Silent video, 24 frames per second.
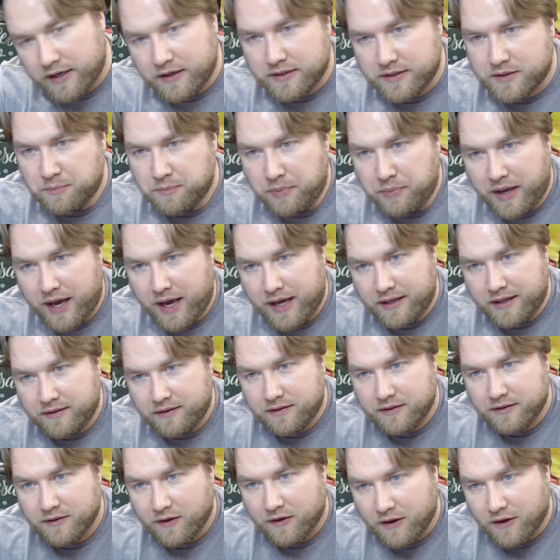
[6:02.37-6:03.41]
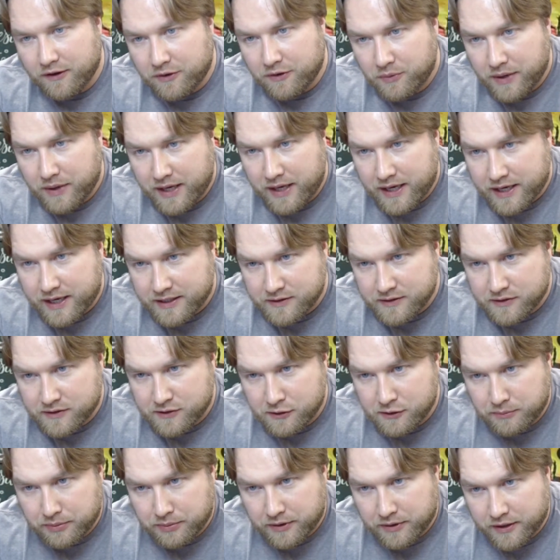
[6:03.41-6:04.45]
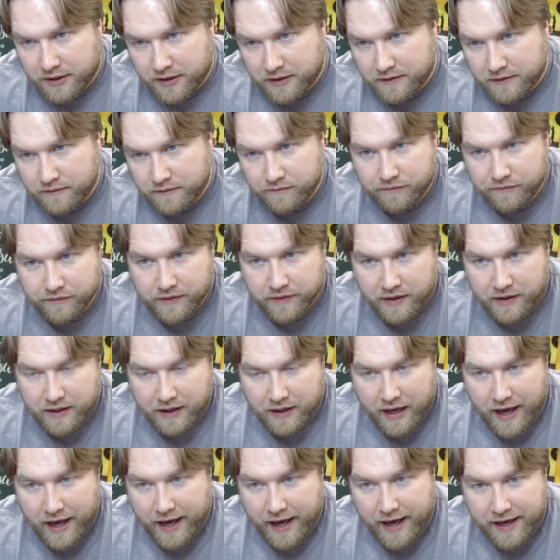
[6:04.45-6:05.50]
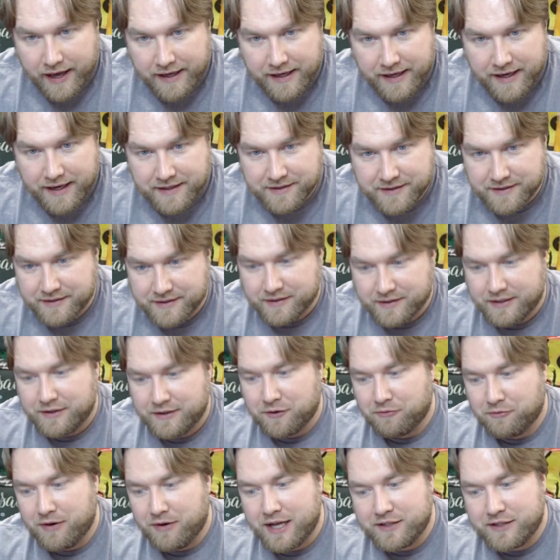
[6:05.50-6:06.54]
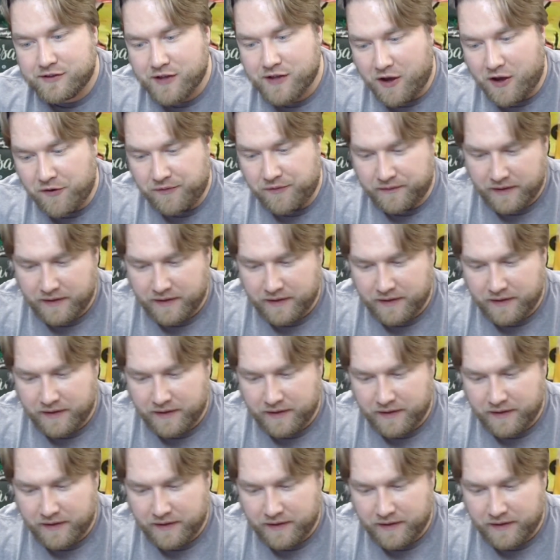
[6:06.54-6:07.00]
It's pegged all the way at super hot, I guess, in the red zone.